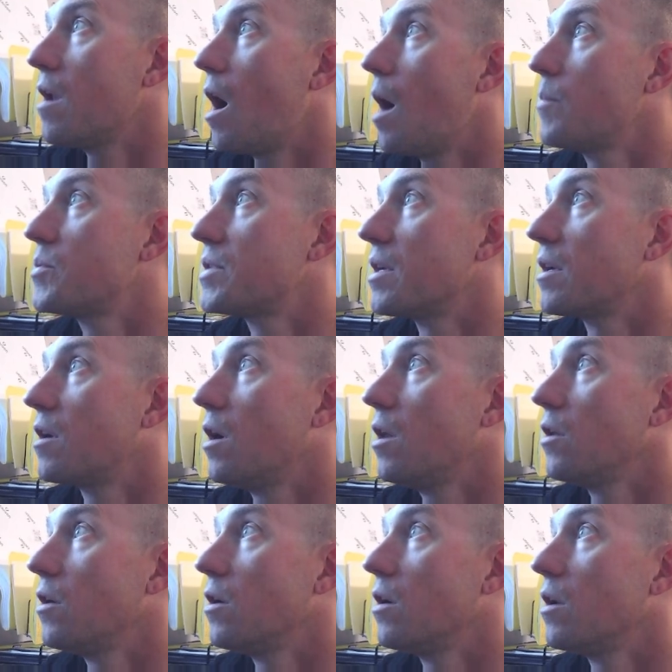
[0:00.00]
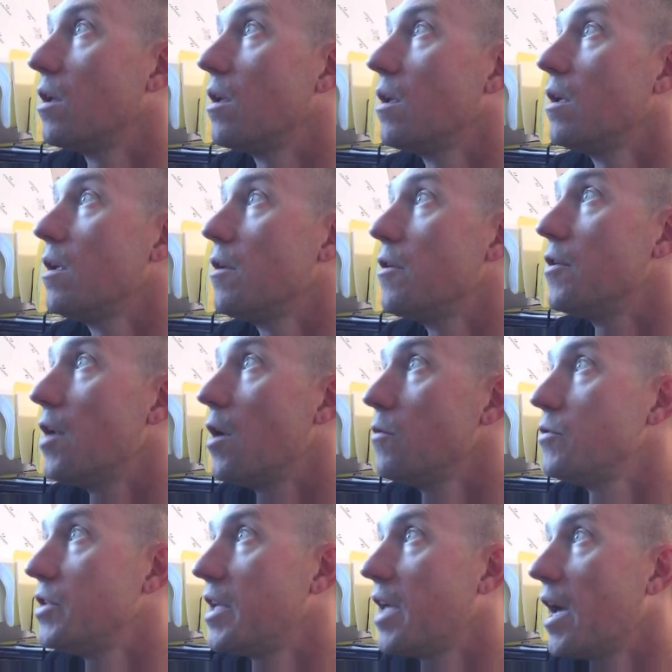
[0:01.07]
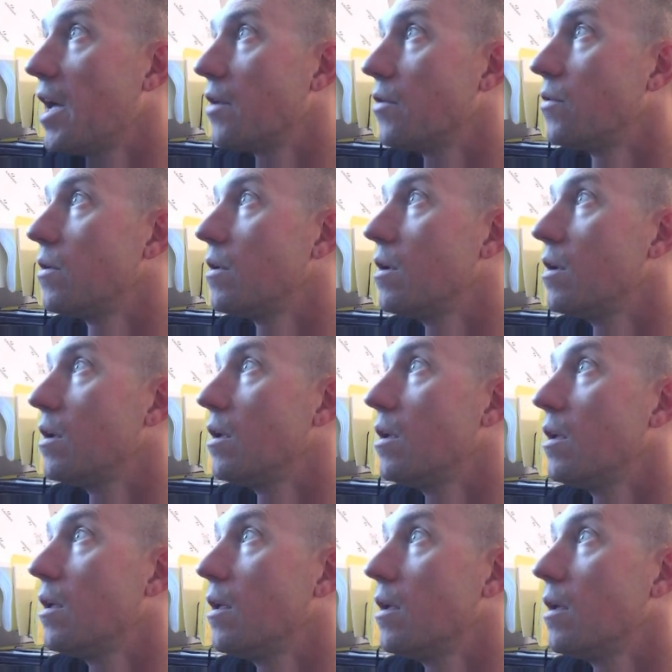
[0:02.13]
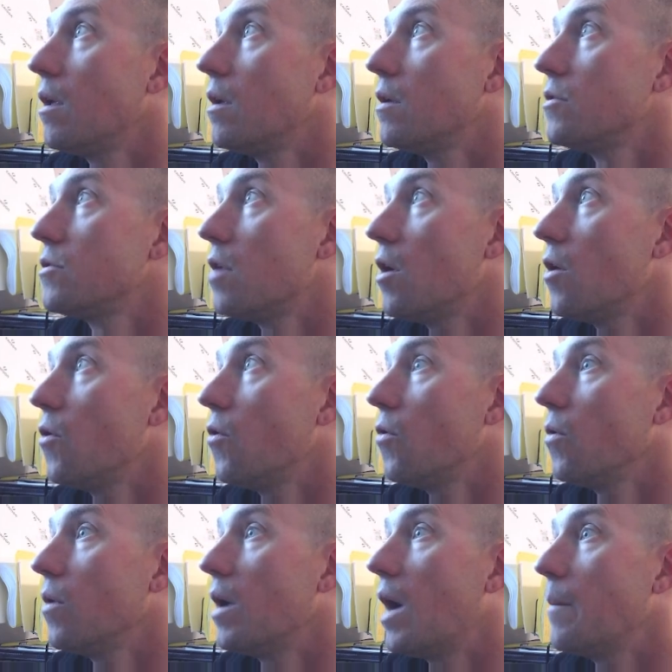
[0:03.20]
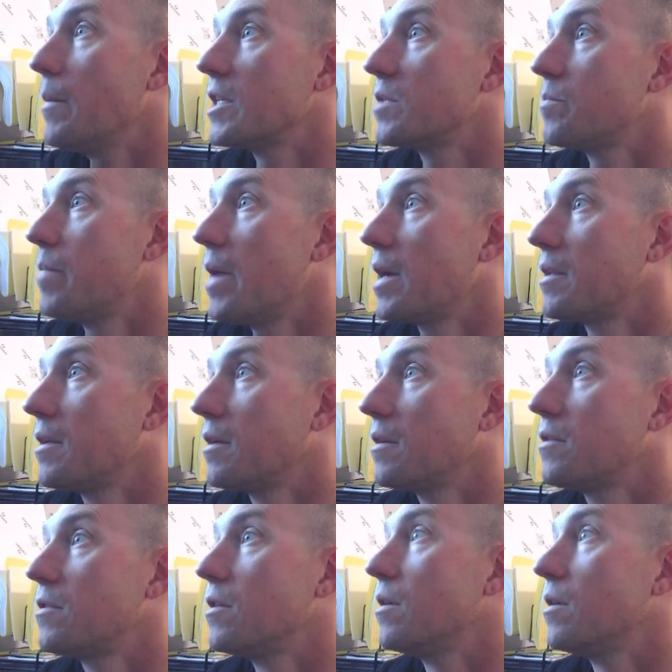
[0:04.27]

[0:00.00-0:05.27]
an opposite color doji candle. So I'm expecting